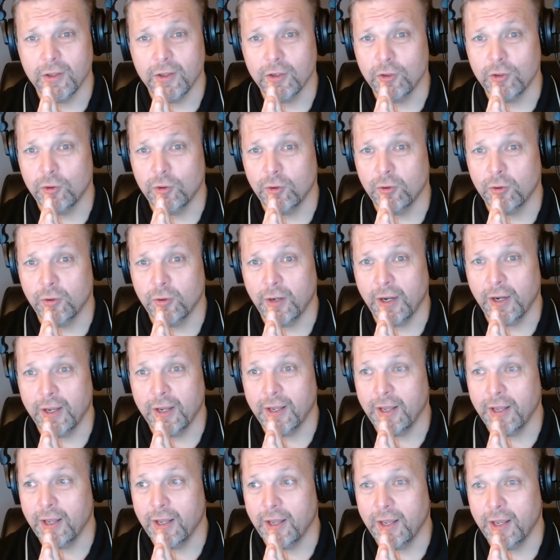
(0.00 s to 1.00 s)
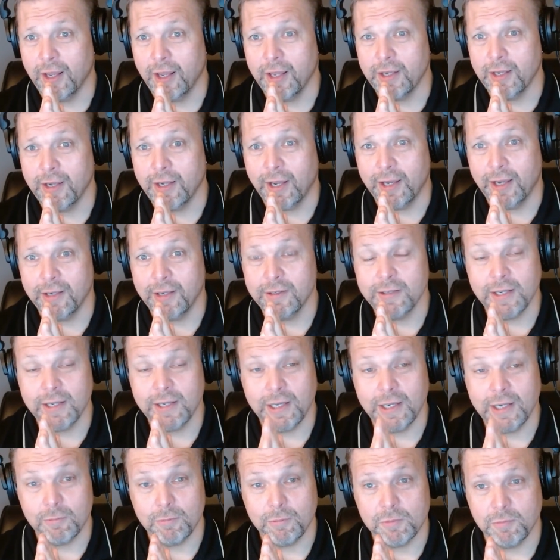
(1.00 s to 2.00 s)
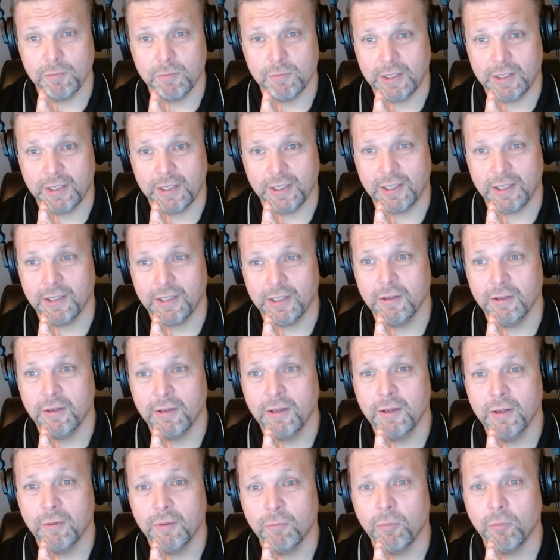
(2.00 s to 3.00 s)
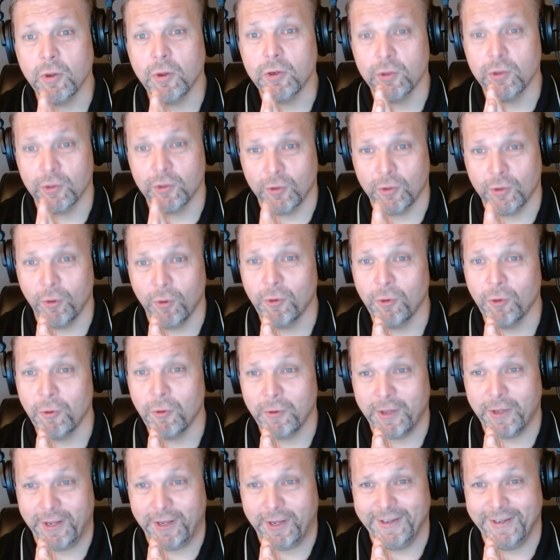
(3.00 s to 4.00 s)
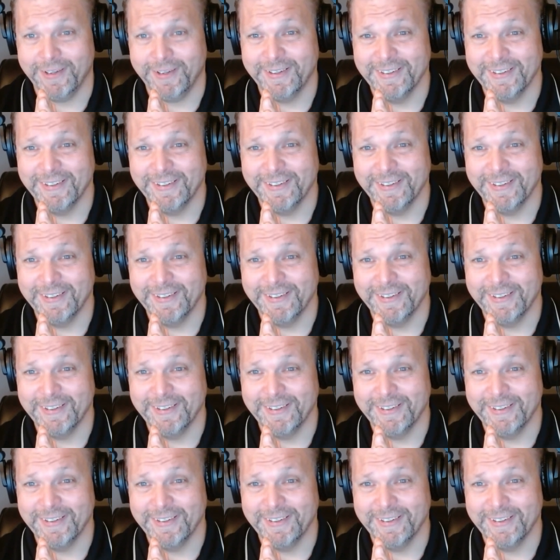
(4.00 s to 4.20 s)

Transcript: you're in a Teams meeting, but you're co-located,